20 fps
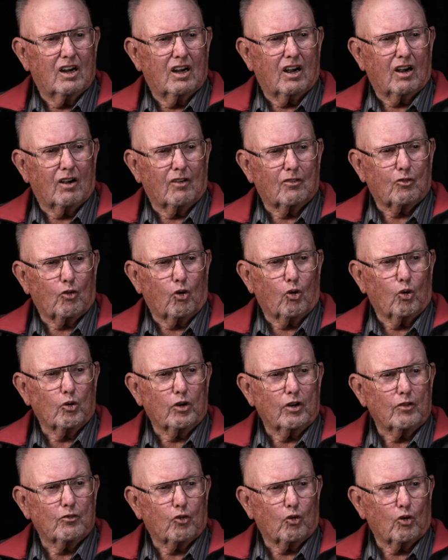of road
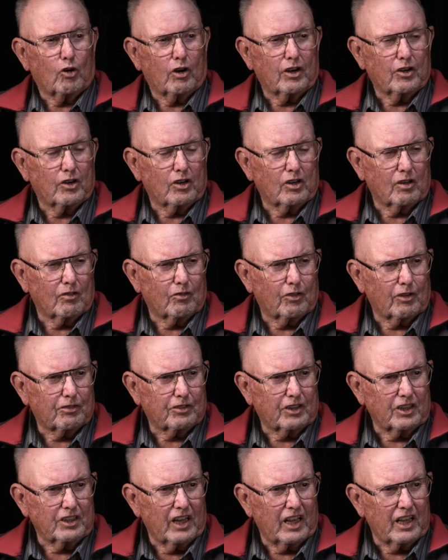and
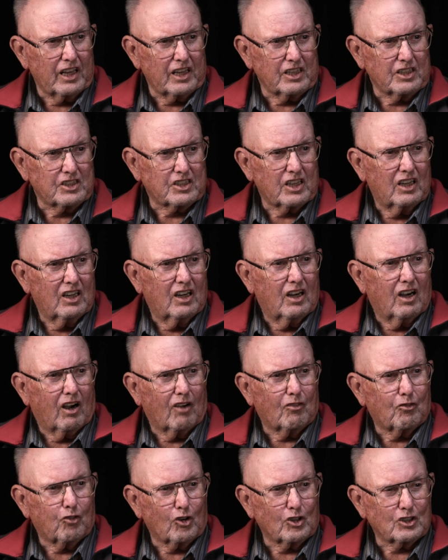450 days
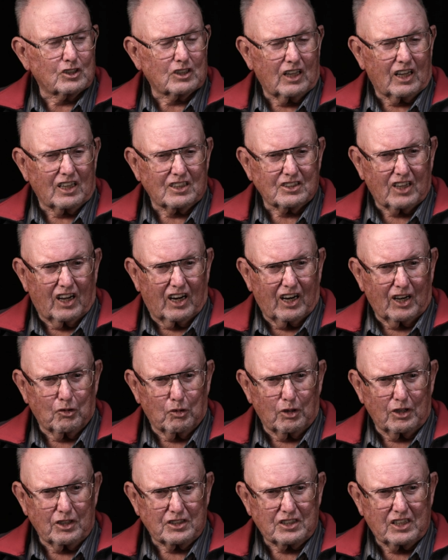of first-class
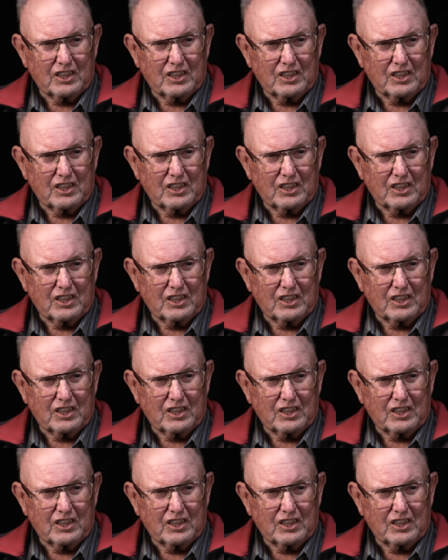highways.